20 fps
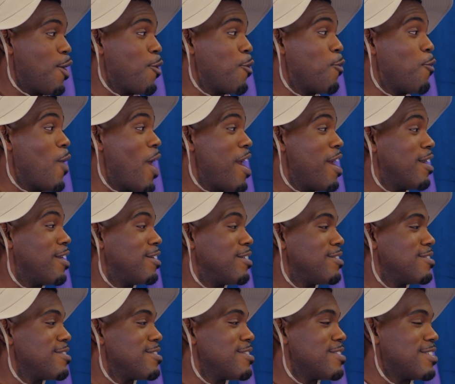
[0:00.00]
"Well,"
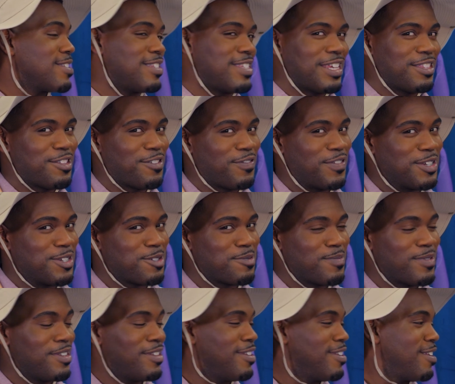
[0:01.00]
said the
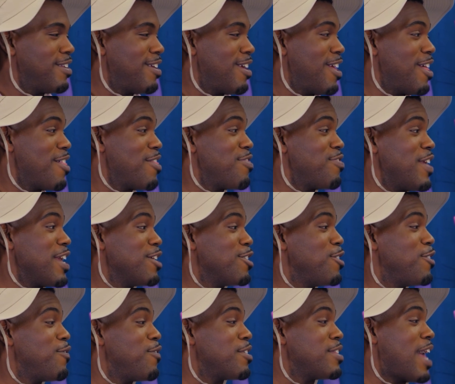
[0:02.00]
fisherman, "thank you
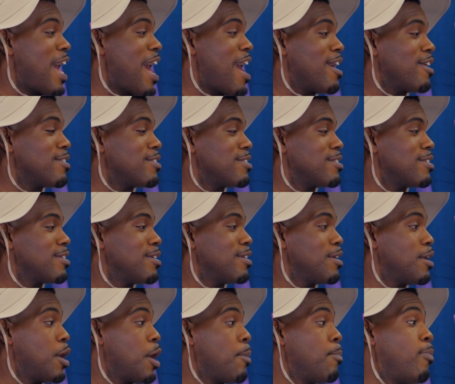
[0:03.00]
for the house,
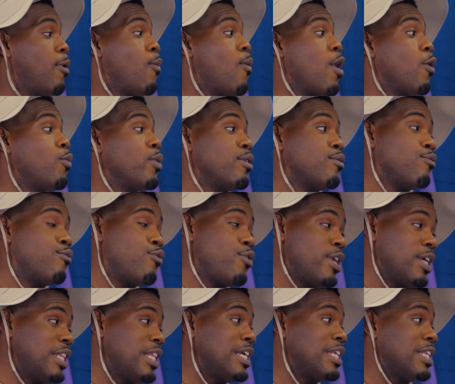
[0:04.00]
but what we
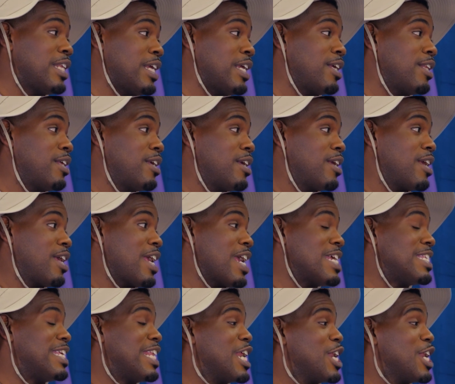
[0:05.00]
really need is an